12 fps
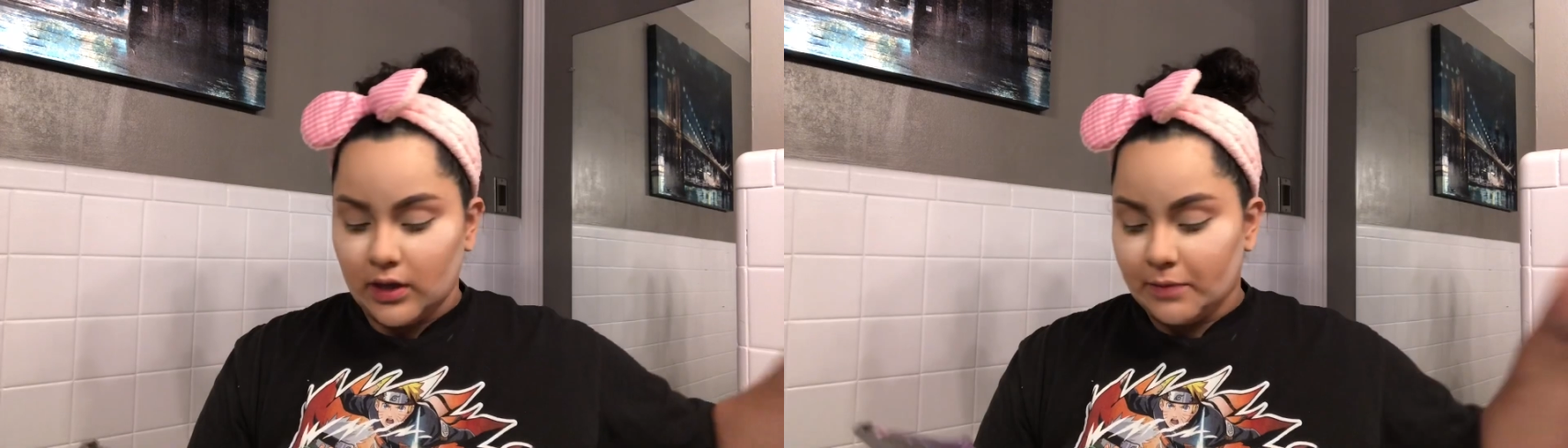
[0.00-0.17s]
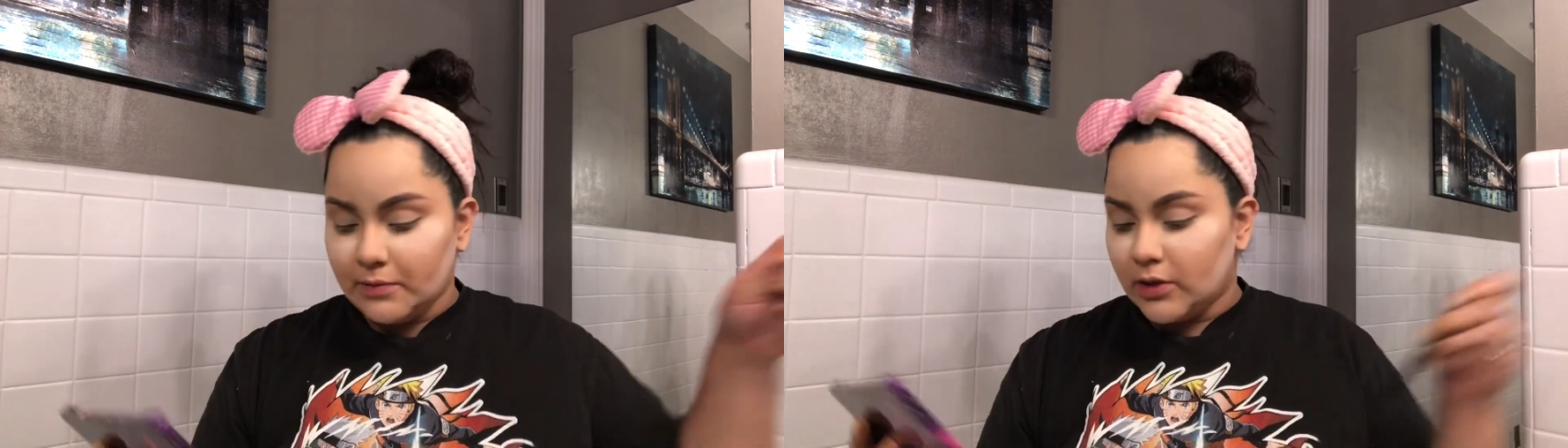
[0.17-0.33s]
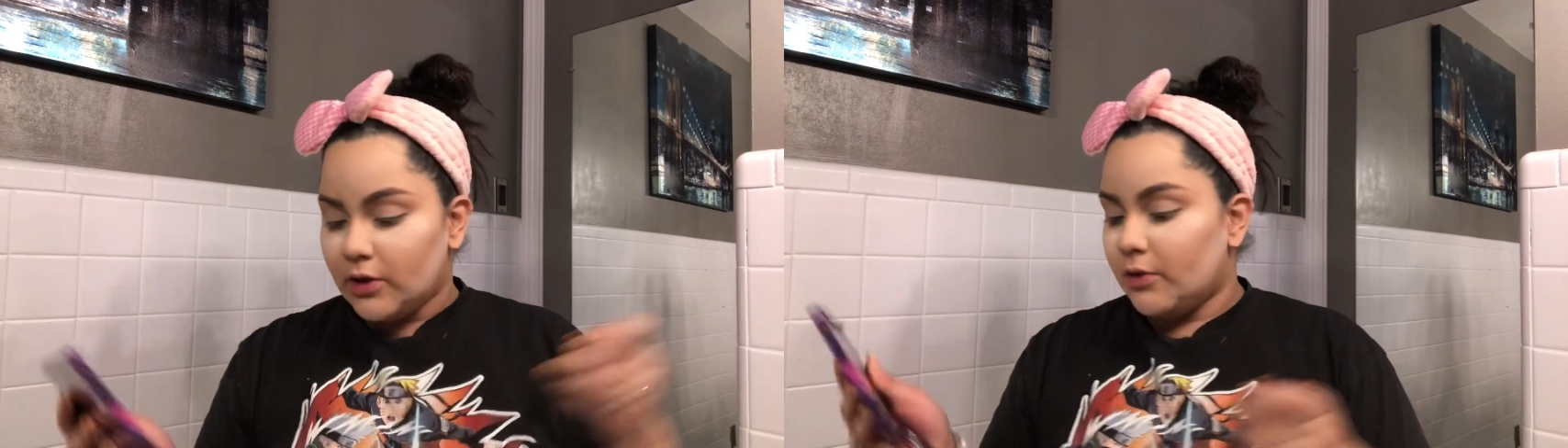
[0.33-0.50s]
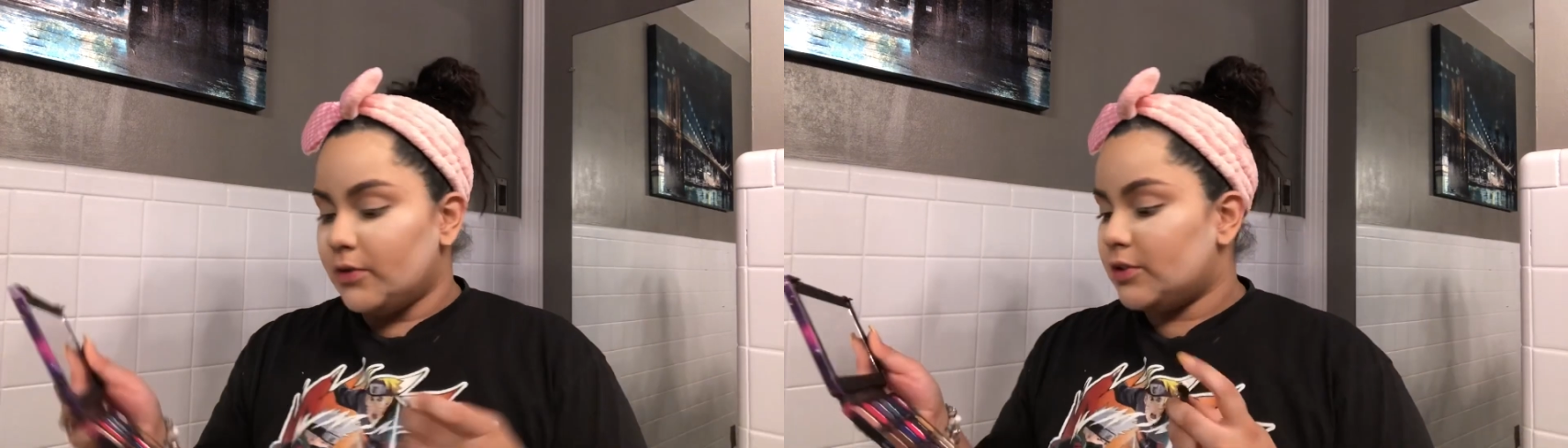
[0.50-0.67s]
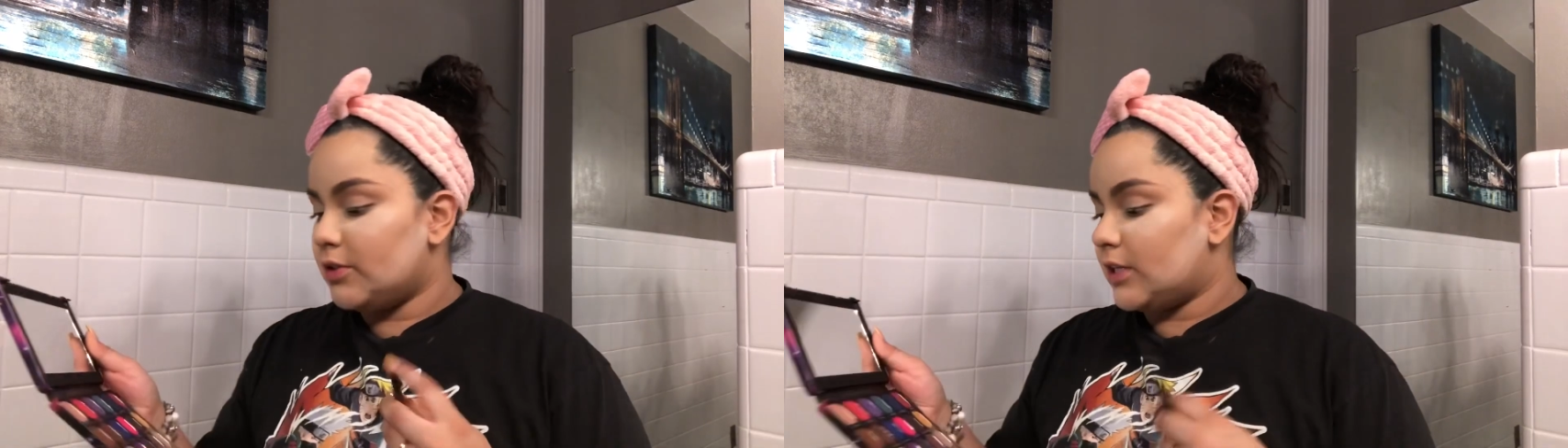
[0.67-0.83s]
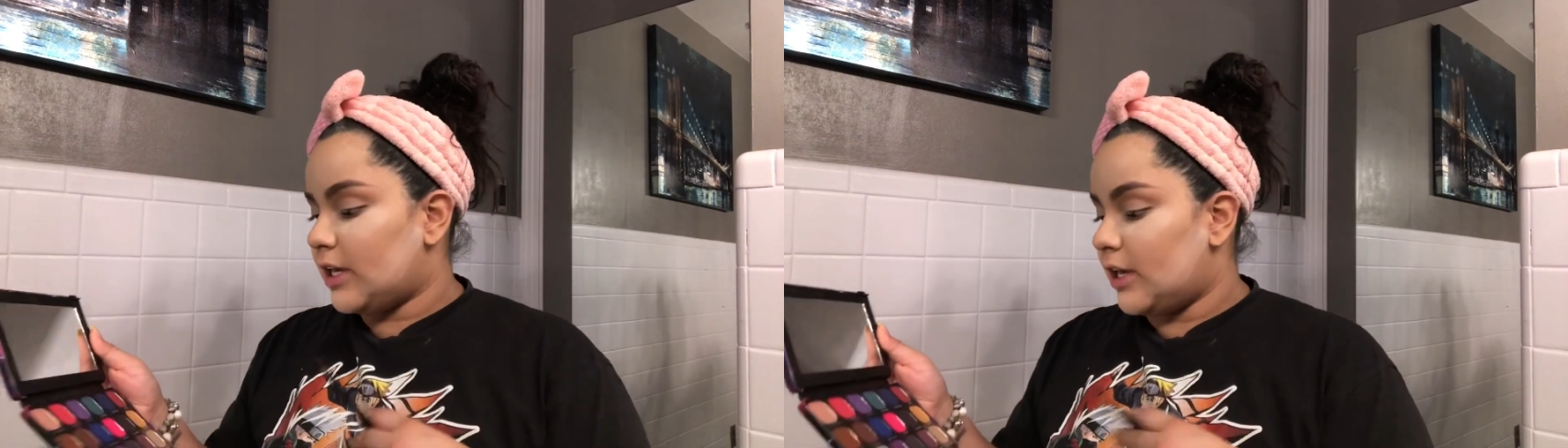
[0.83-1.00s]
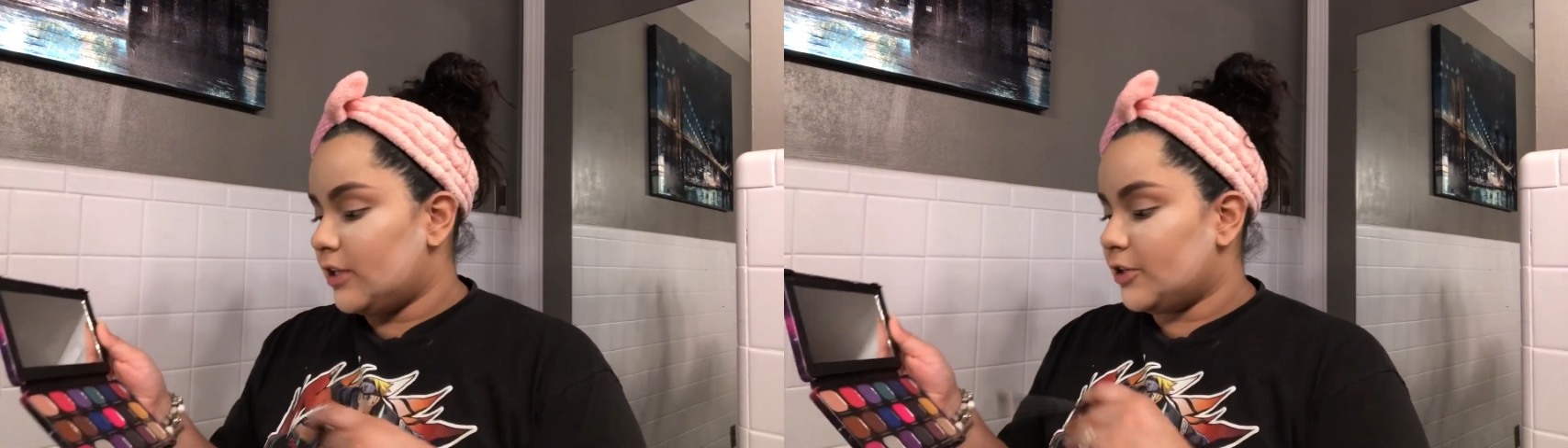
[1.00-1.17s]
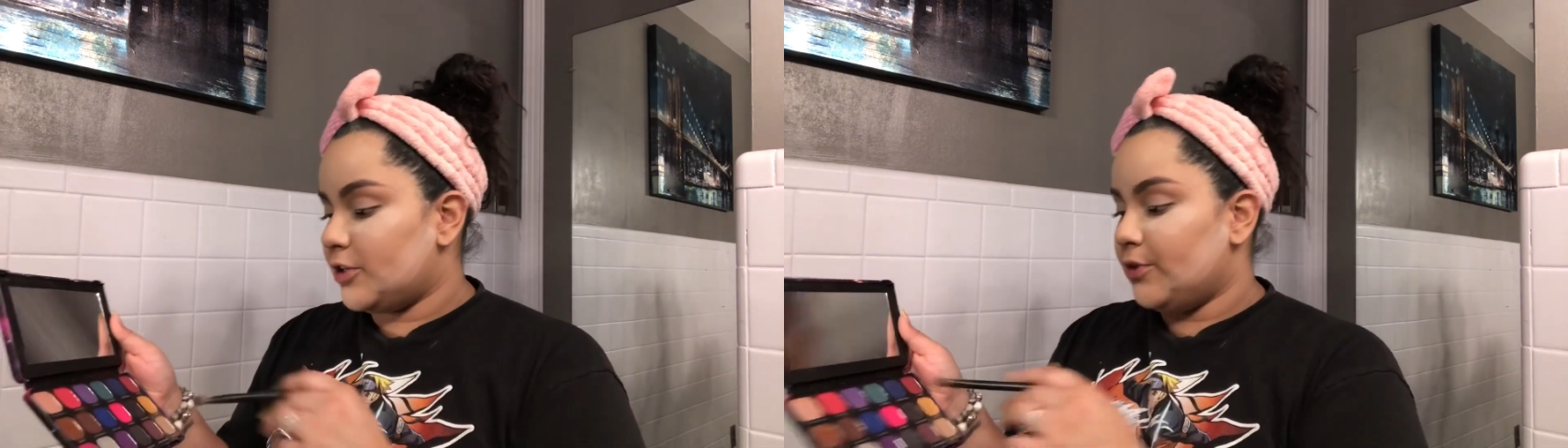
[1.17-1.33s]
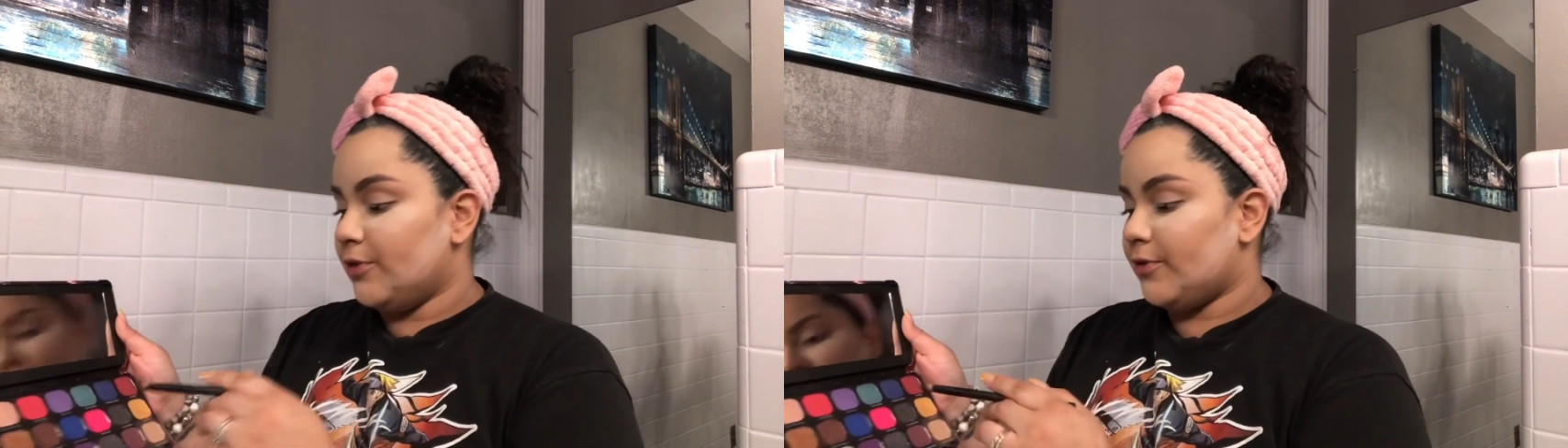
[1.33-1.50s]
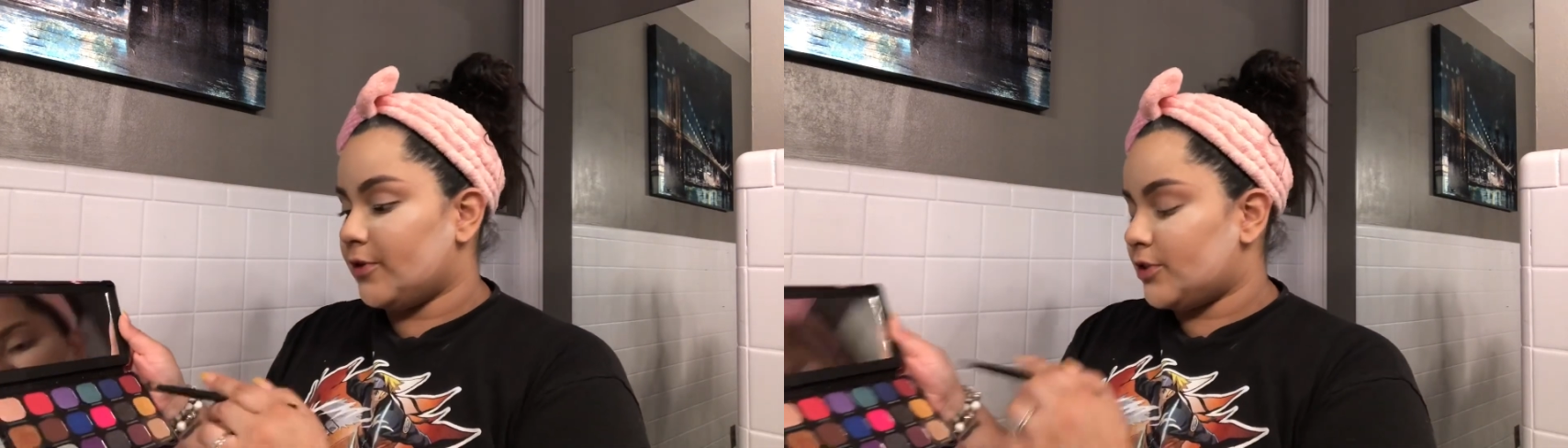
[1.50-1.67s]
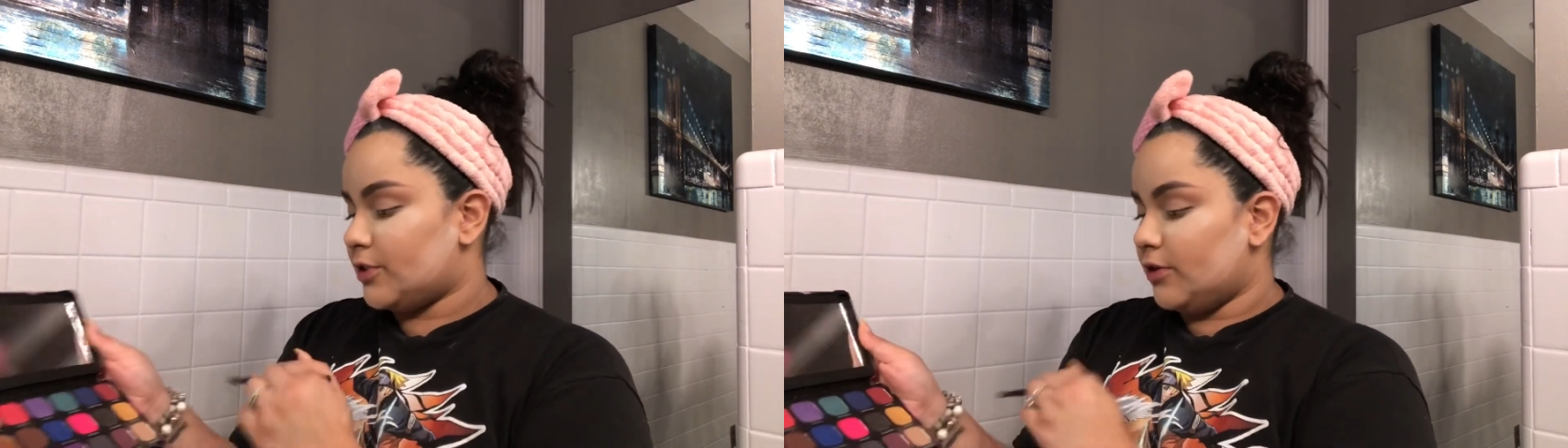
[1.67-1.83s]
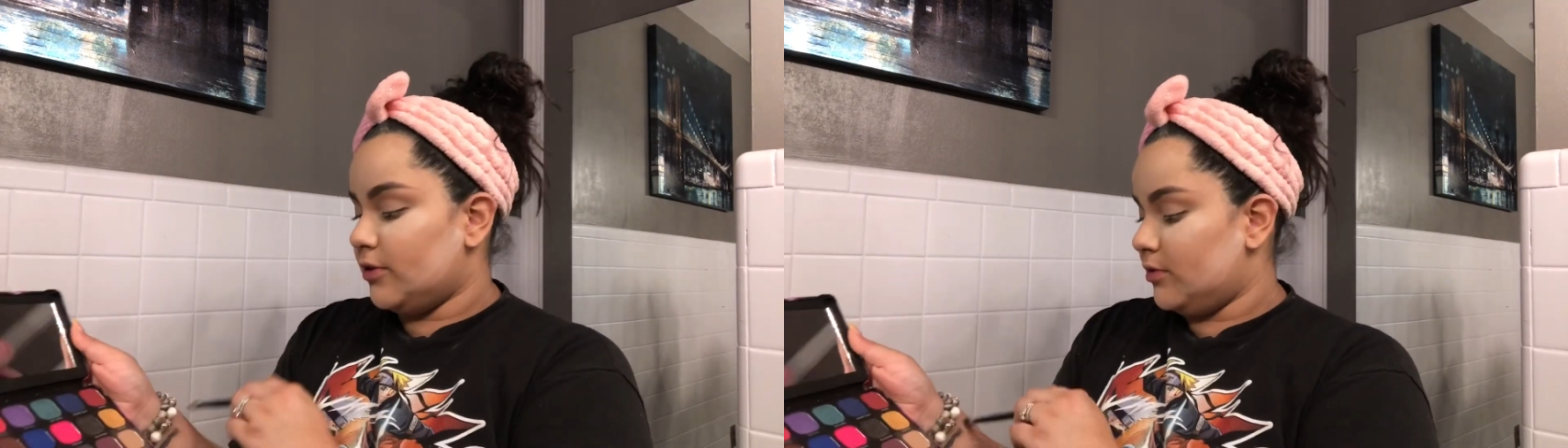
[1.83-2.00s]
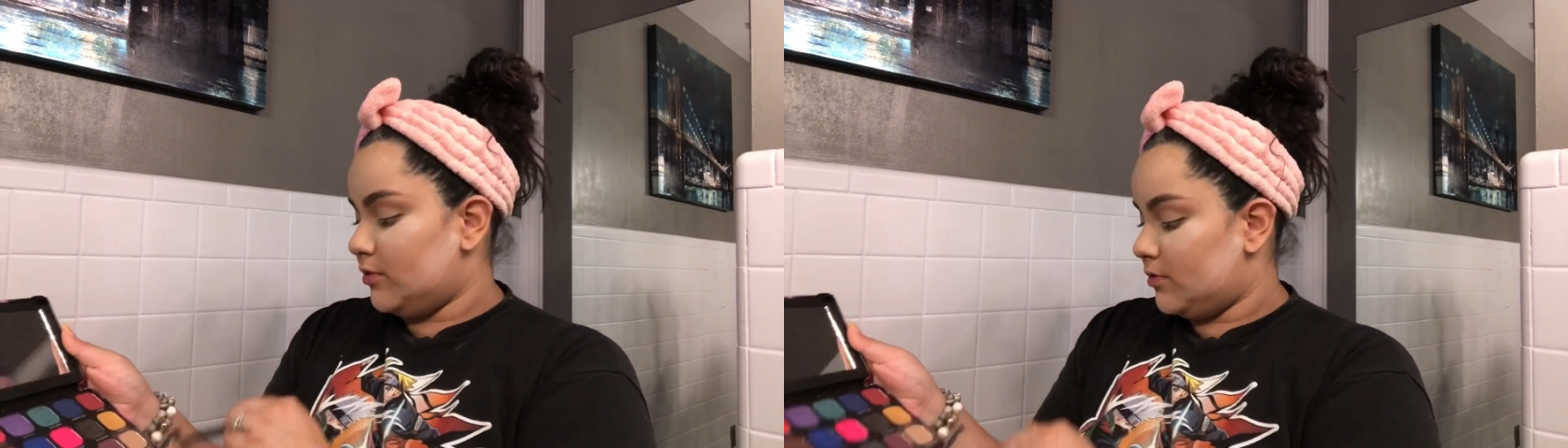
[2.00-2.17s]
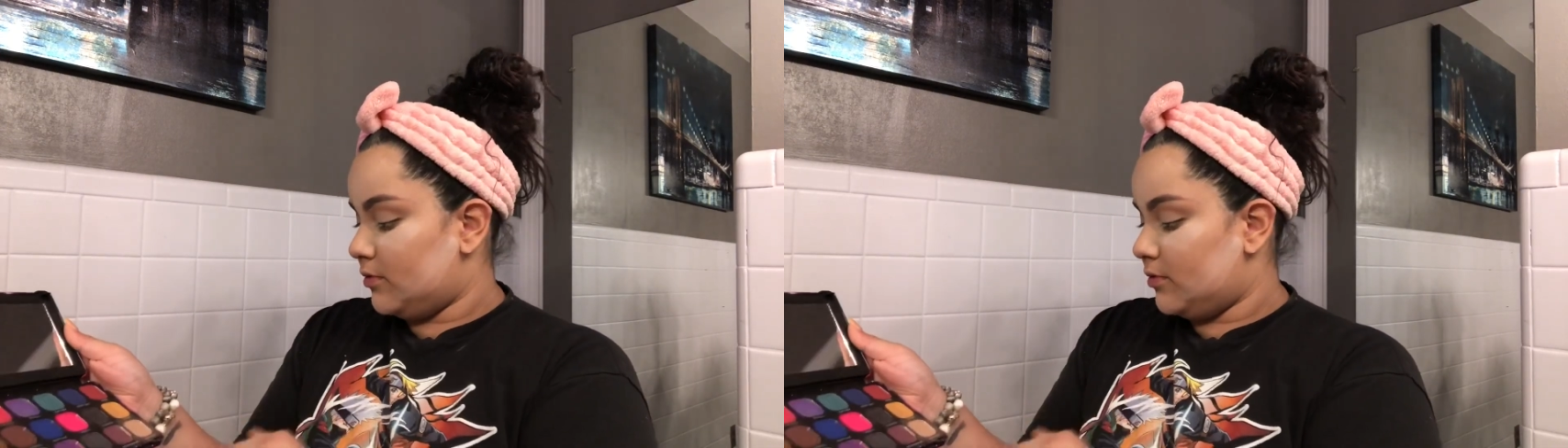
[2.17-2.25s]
I'm going to go into the color Universal